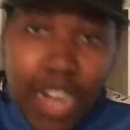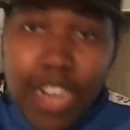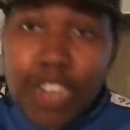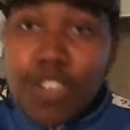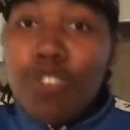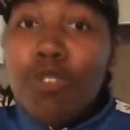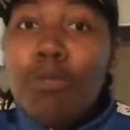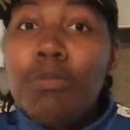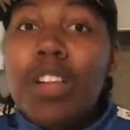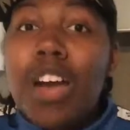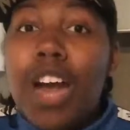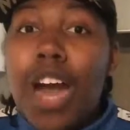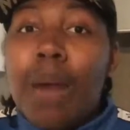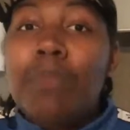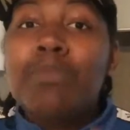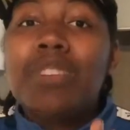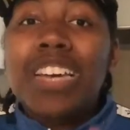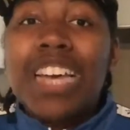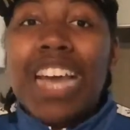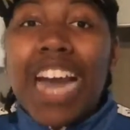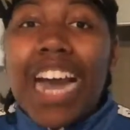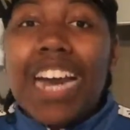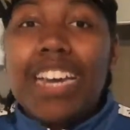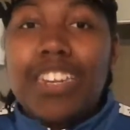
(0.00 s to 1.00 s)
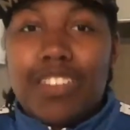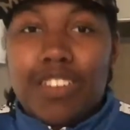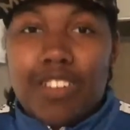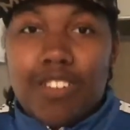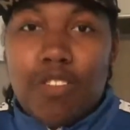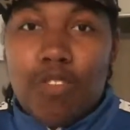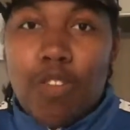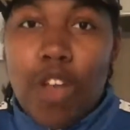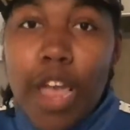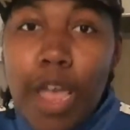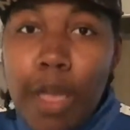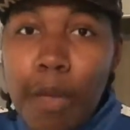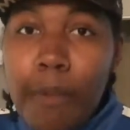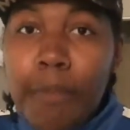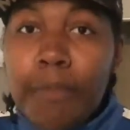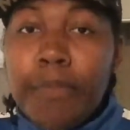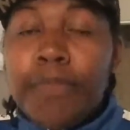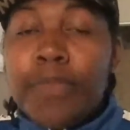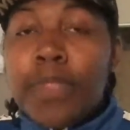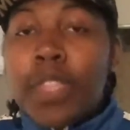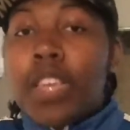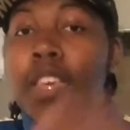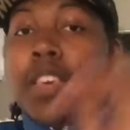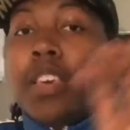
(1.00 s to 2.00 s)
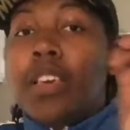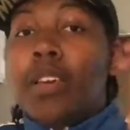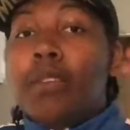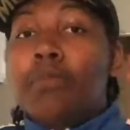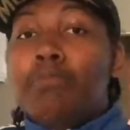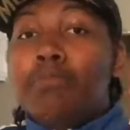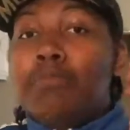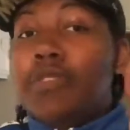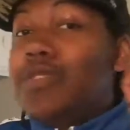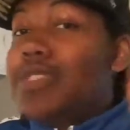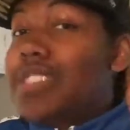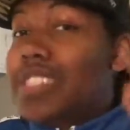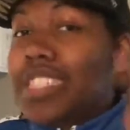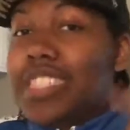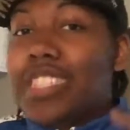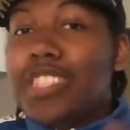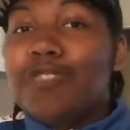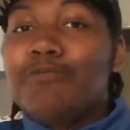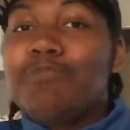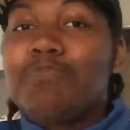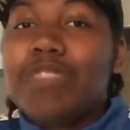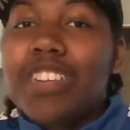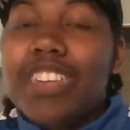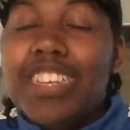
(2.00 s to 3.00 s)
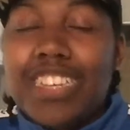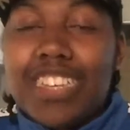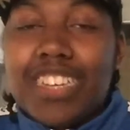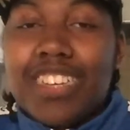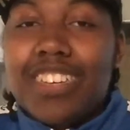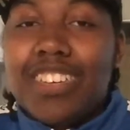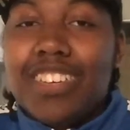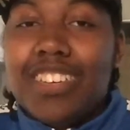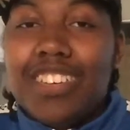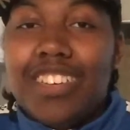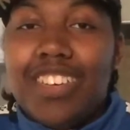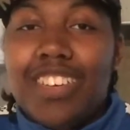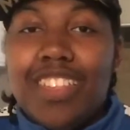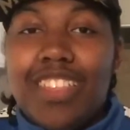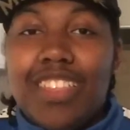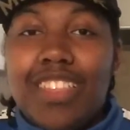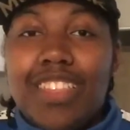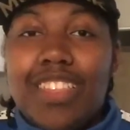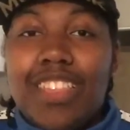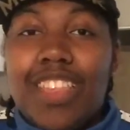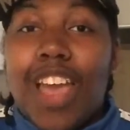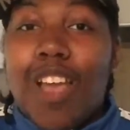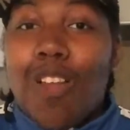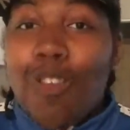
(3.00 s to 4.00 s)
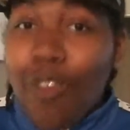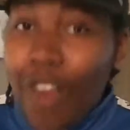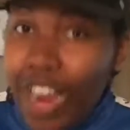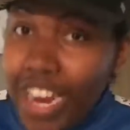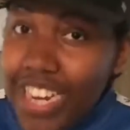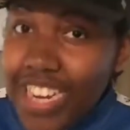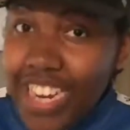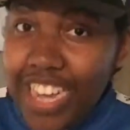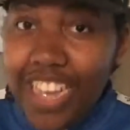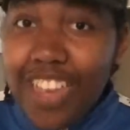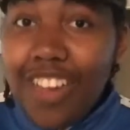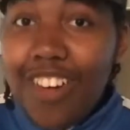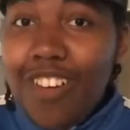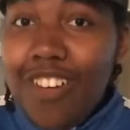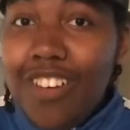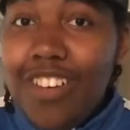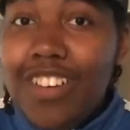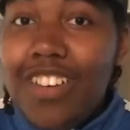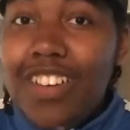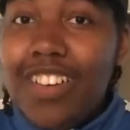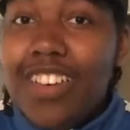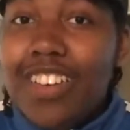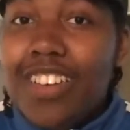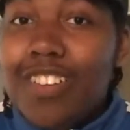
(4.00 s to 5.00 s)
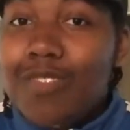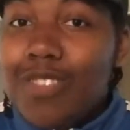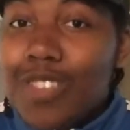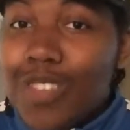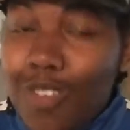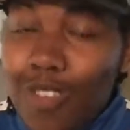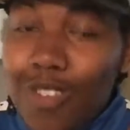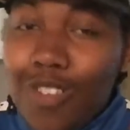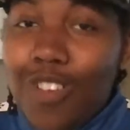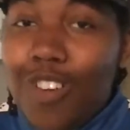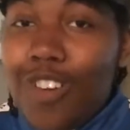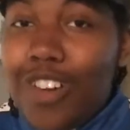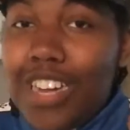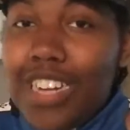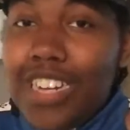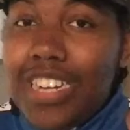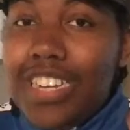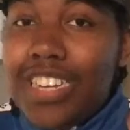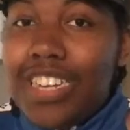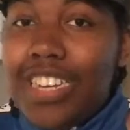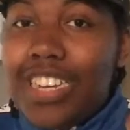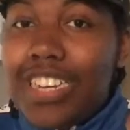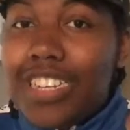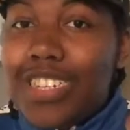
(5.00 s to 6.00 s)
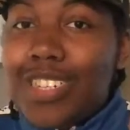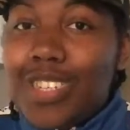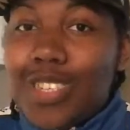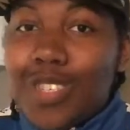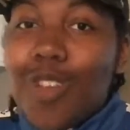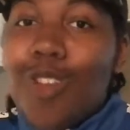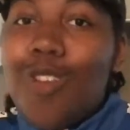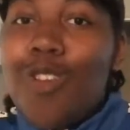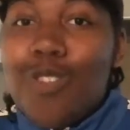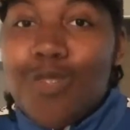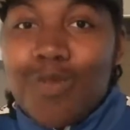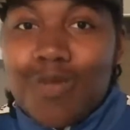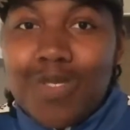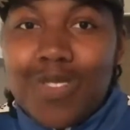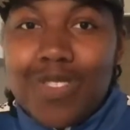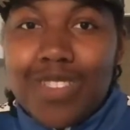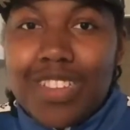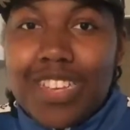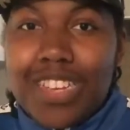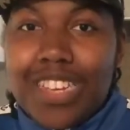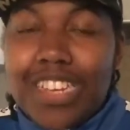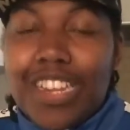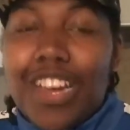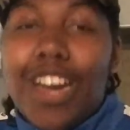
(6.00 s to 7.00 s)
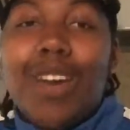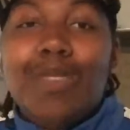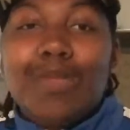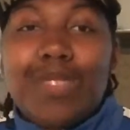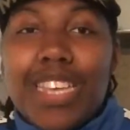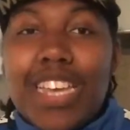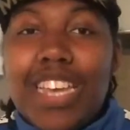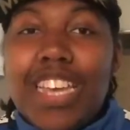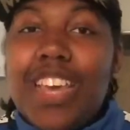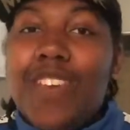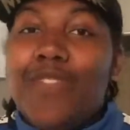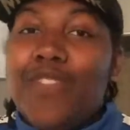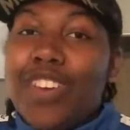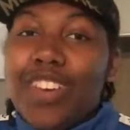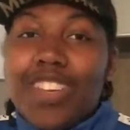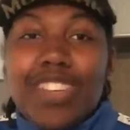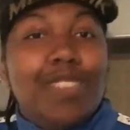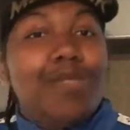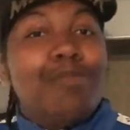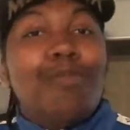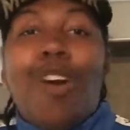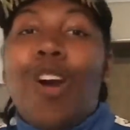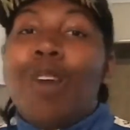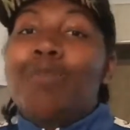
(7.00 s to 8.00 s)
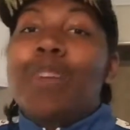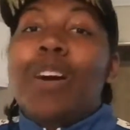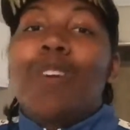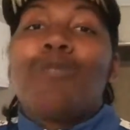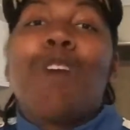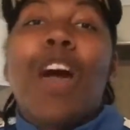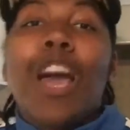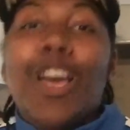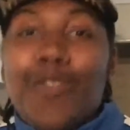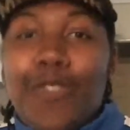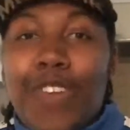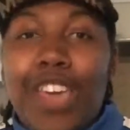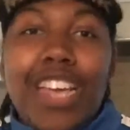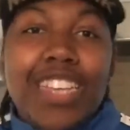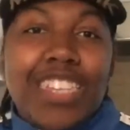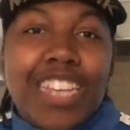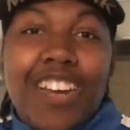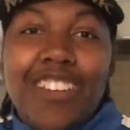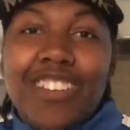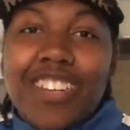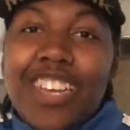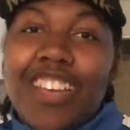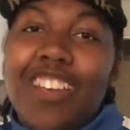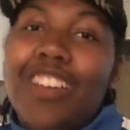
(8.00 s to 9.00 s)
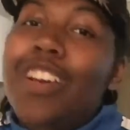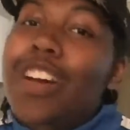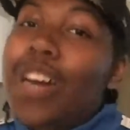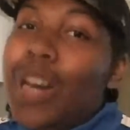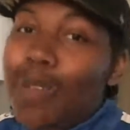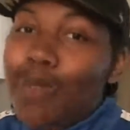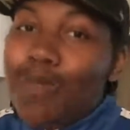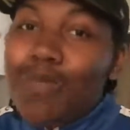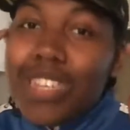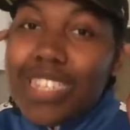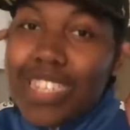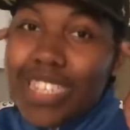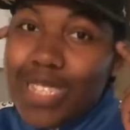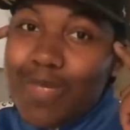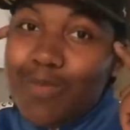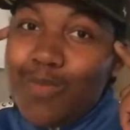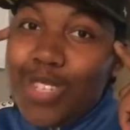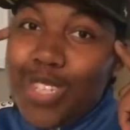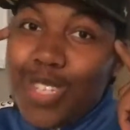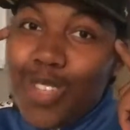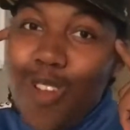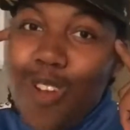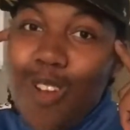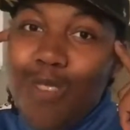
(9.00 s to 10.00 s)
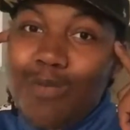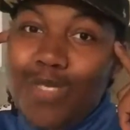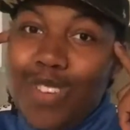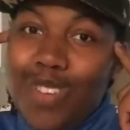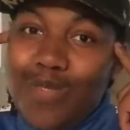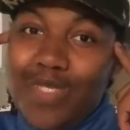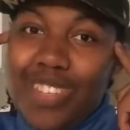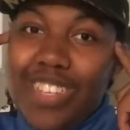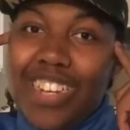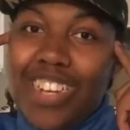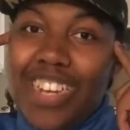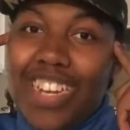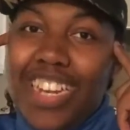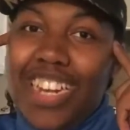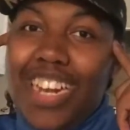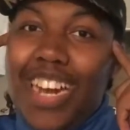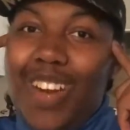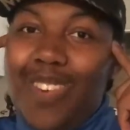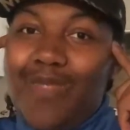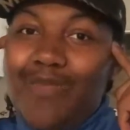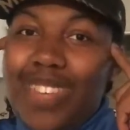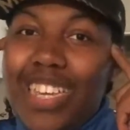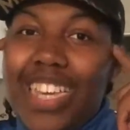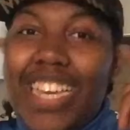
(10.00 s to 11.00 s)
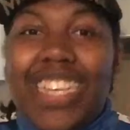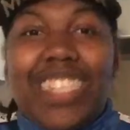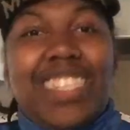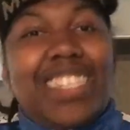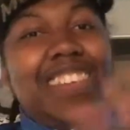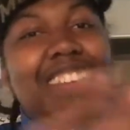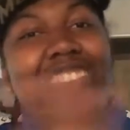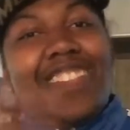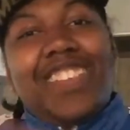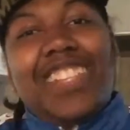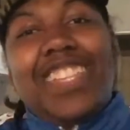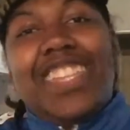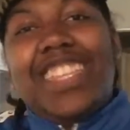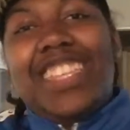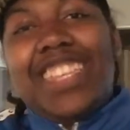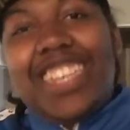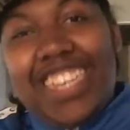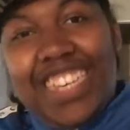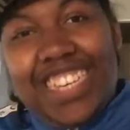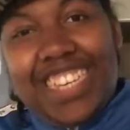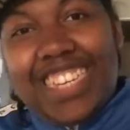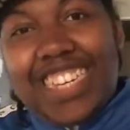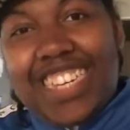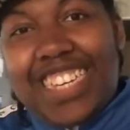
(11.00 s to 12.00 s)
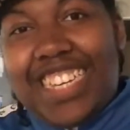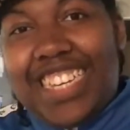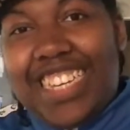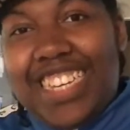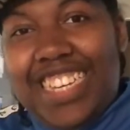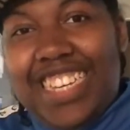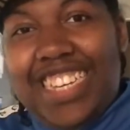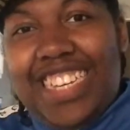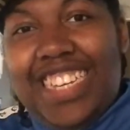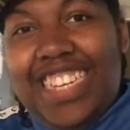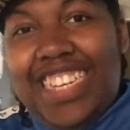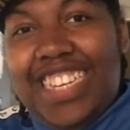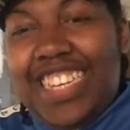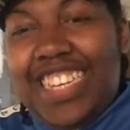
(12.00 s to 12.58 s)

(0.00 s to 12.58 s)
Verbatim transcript: my mandula obligata, right? Music is still playing. All right, right now, what's going on? Disturbed. You know what I'm saying? If y'all, all my rock fans out there, I'm listening to some Disturbed up here. You know what I mean? So look,